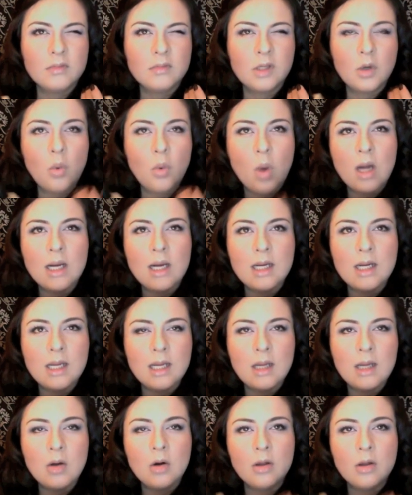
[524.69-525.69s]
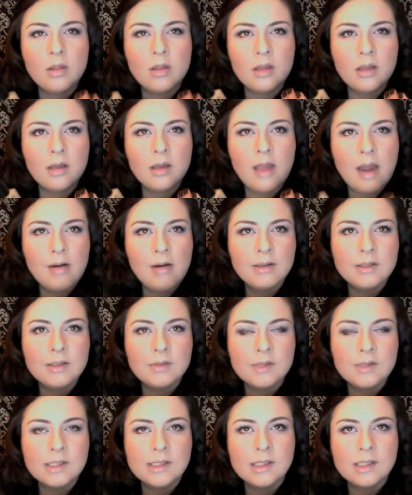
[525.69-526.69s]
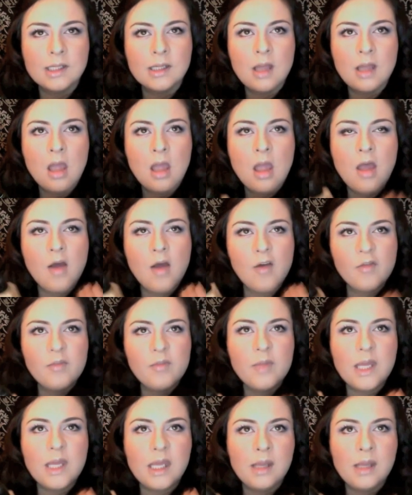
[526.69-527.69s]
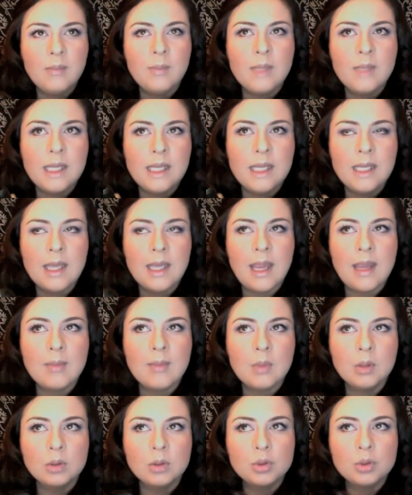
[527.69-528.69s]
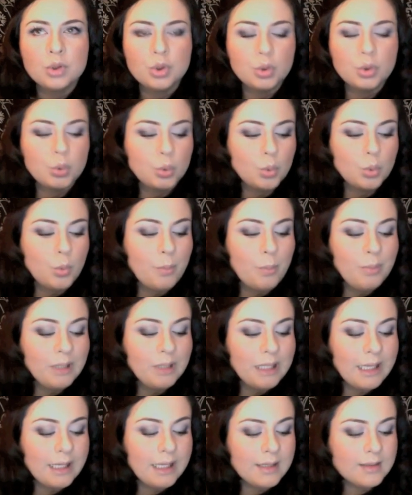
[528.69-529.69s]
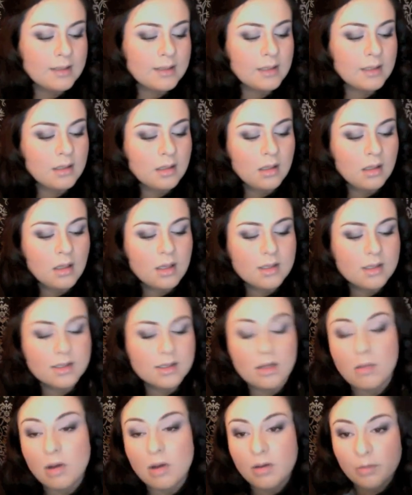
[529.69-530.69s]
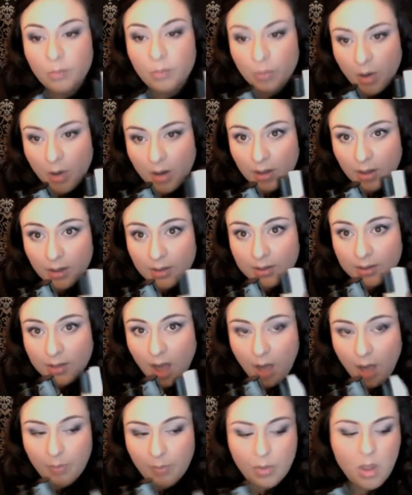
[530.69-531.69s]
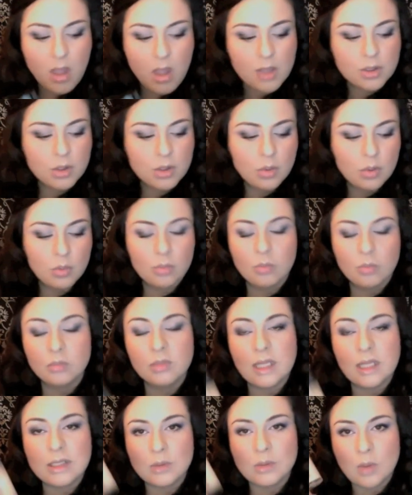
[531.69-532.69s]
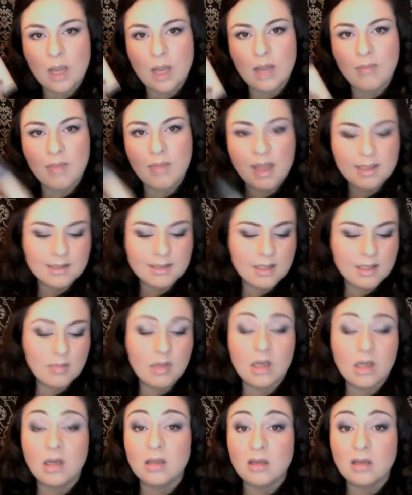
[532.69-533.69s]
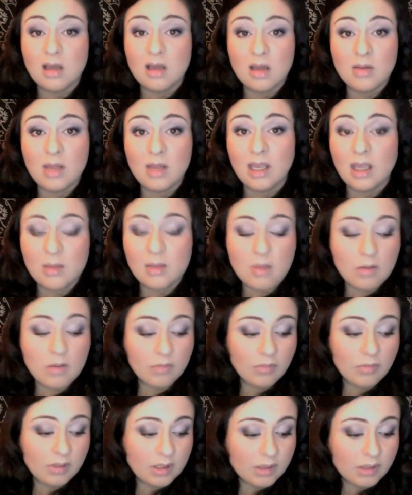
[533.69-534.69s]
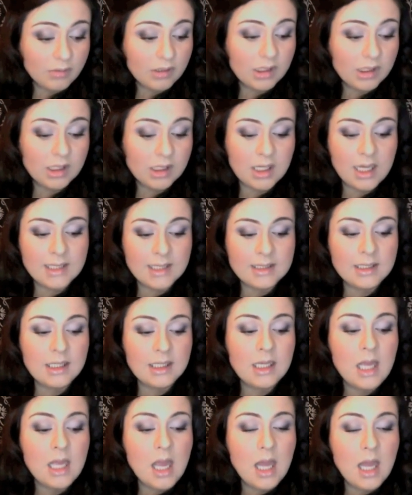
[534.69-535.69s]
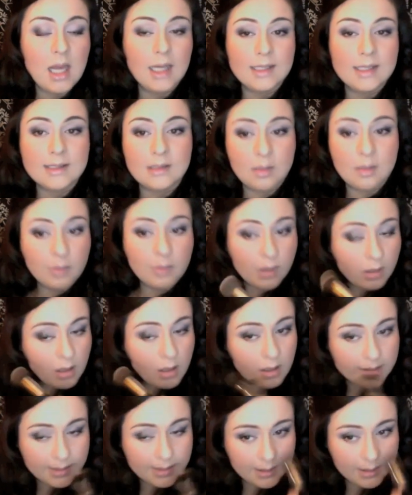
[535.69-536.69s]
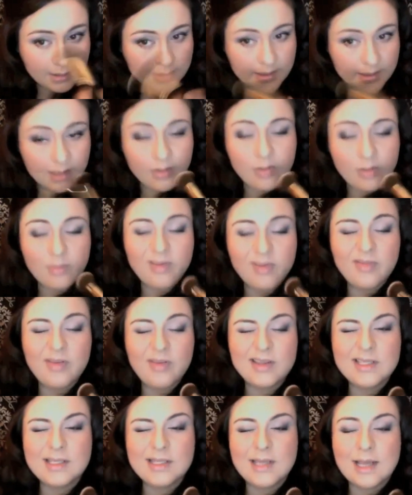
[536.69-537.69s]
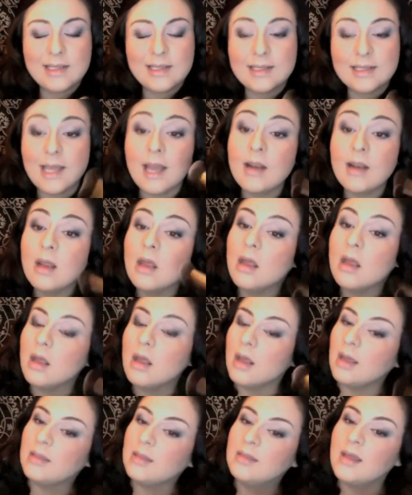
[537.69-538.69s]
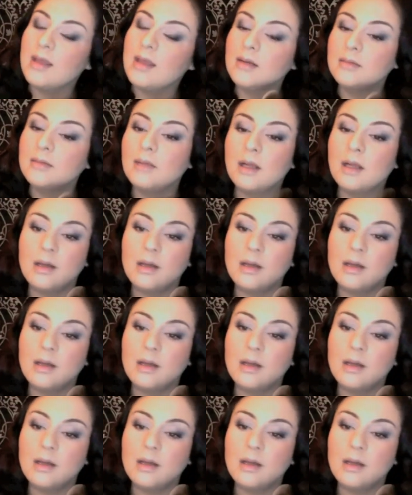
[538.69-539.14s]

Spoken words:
quality or the characteristic of me being able to blend some other product on top. So that's why I mixed them, and it came out really nicely. I stippled it in the center of my face, as I said, and then